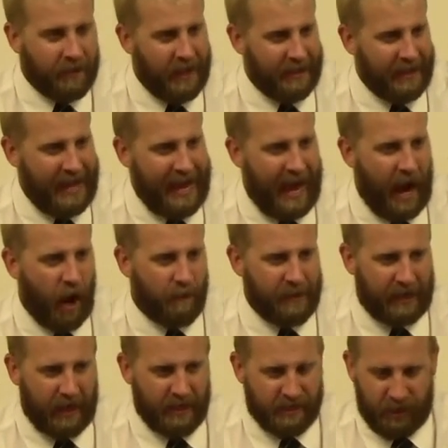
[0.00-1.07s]
than they are,
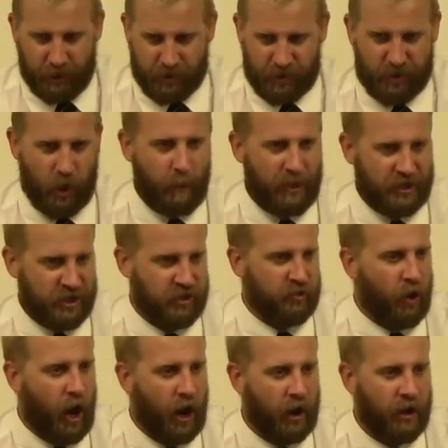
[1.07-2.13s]
because you're so much
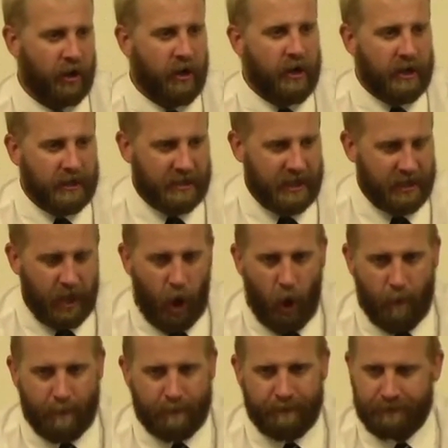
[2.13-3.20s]
stronger. He said,
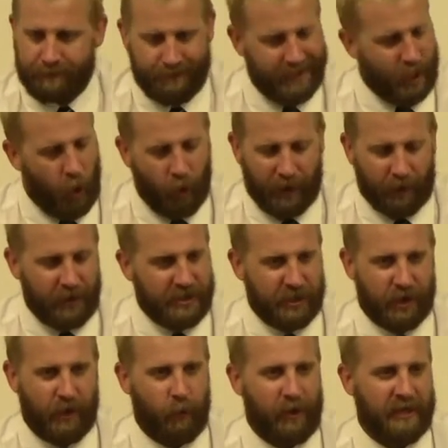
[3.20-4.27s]
nope, the only reason
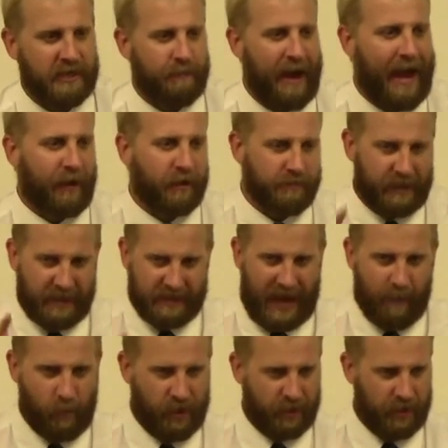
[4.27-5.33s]
you're going to win this battle is because
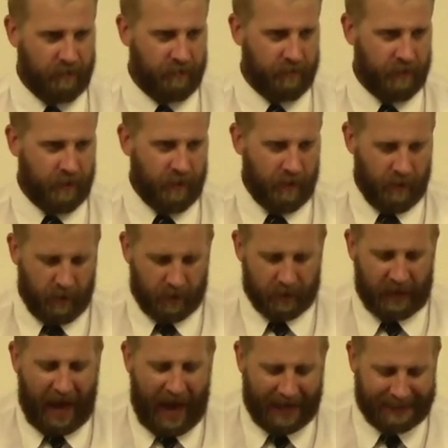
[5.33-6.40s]
I'm with you.
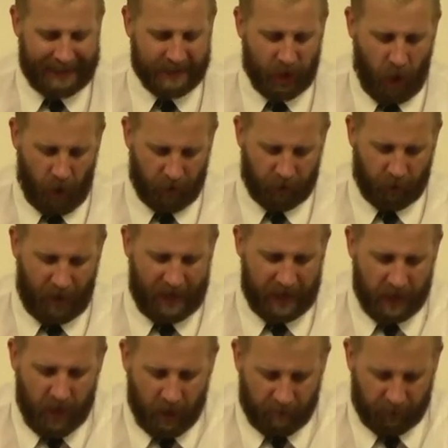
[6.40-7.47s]
God gets all the
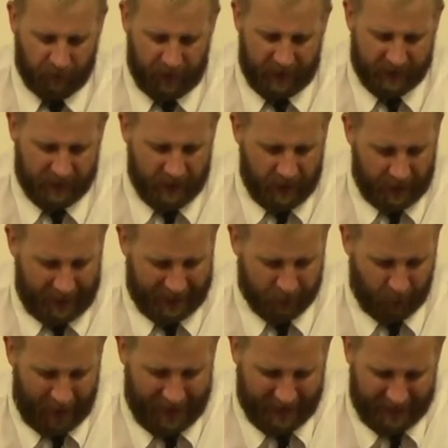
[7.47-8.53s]
credit for this, and that's
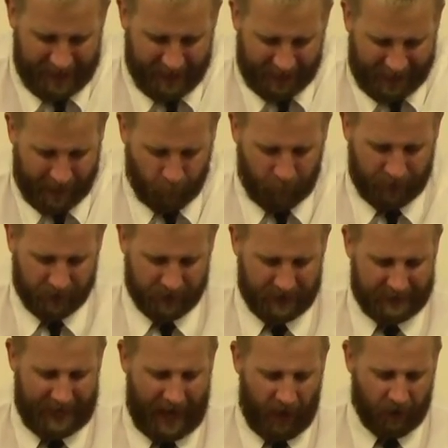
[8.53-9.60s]
why he, he whittles
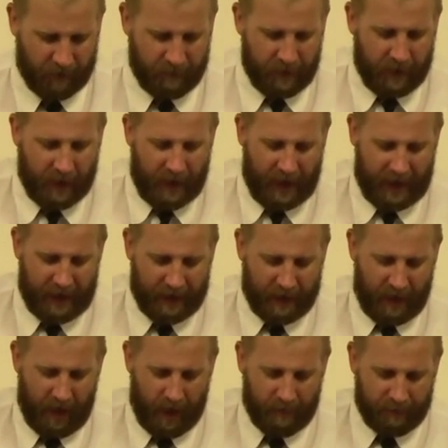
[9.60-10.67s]
it down. And,
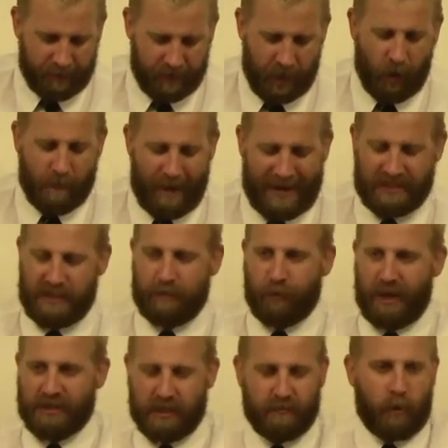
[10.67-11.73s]
um, you know, he basically
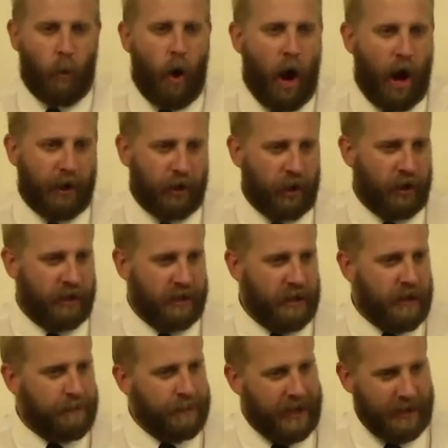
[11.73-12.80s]
brings them to water, and,
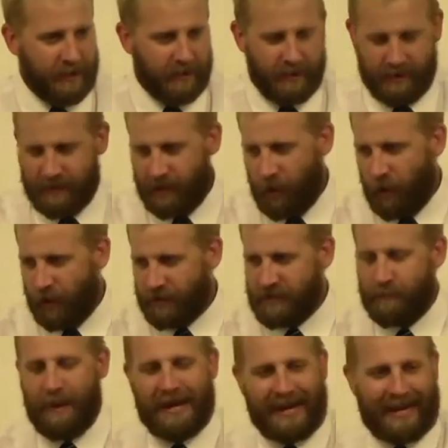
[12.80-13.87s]
and, you know,
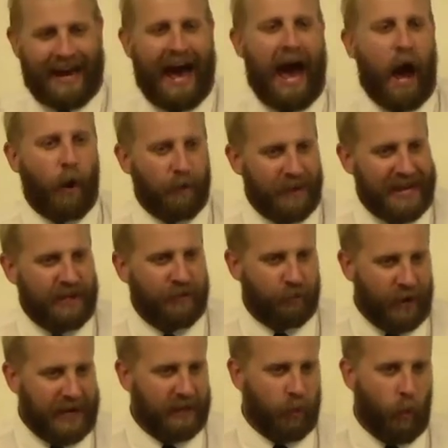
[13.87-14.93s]
depending on how they
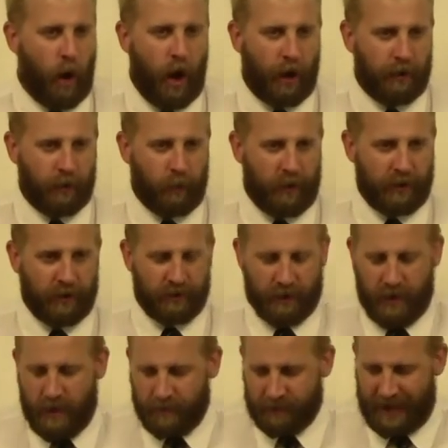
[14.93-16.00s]
drink the water, whether
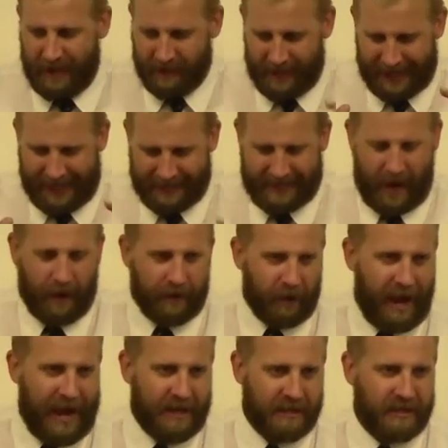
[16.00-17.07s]
they, they get down on their
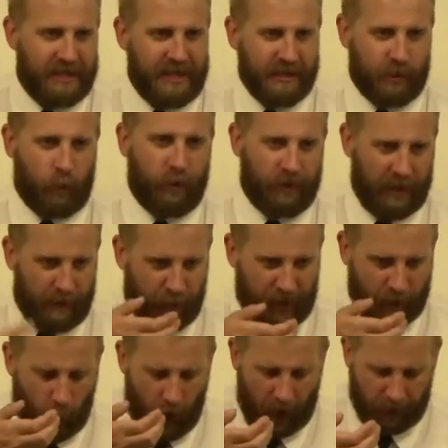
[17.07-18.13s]
hands and knees or whether they bring
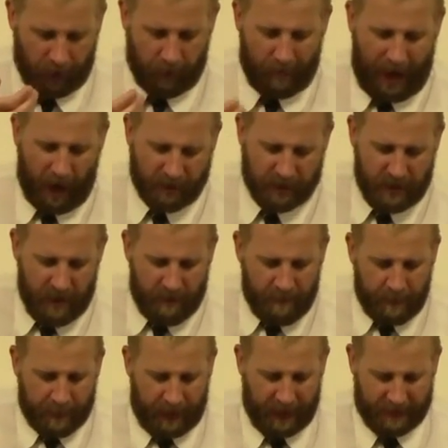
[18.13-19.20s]
the water to their mouth,
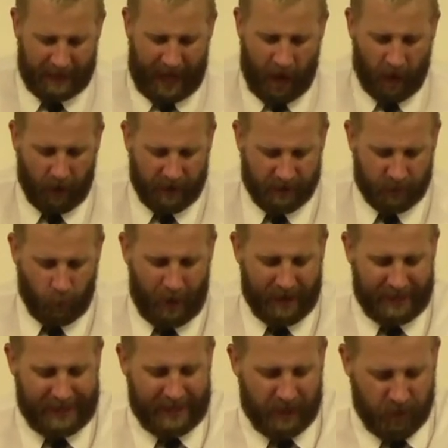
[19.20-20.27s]
is how is the way
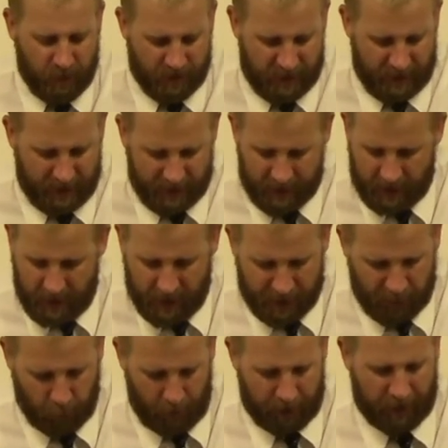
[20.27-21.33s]
that he uses
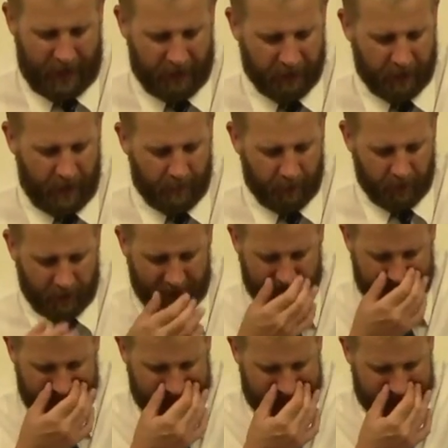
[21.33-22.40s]
to whittle down the number. And it
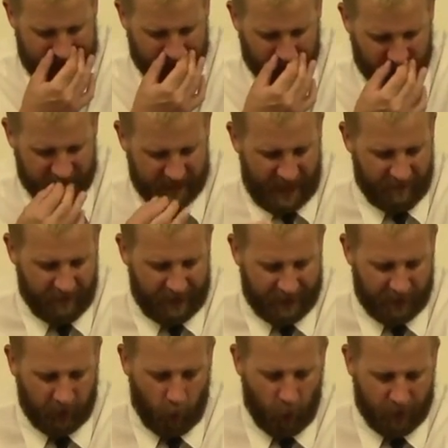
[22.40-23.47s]
says in verse 7, And
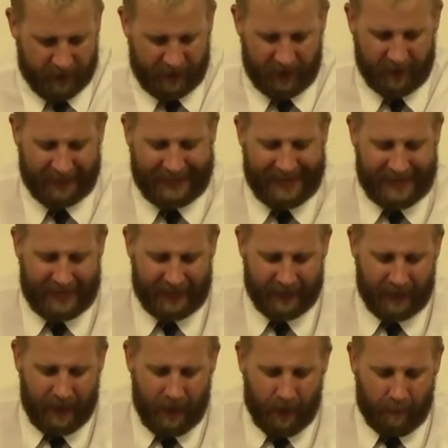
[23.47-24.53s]
the Lord said unto
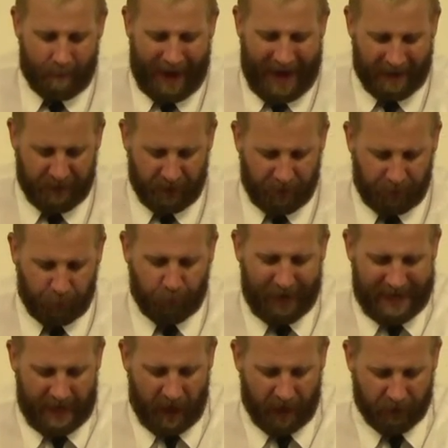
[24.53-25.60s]
Gideon, By the
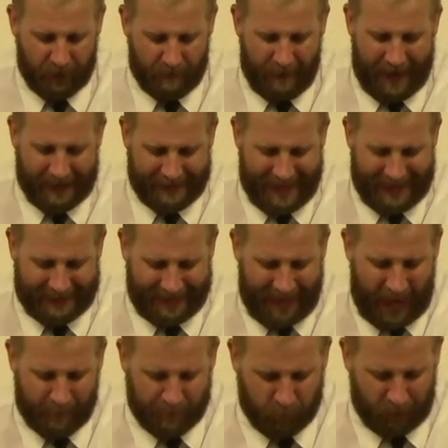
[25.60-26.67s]
300 men that
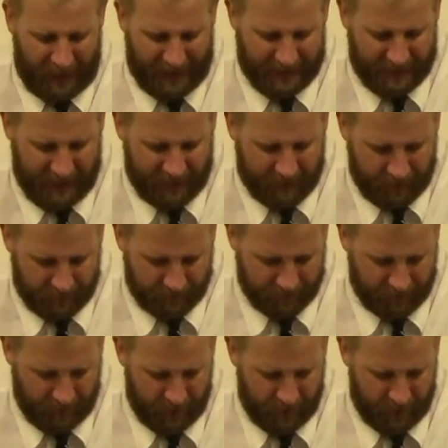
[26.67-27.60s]
lapped will I save you,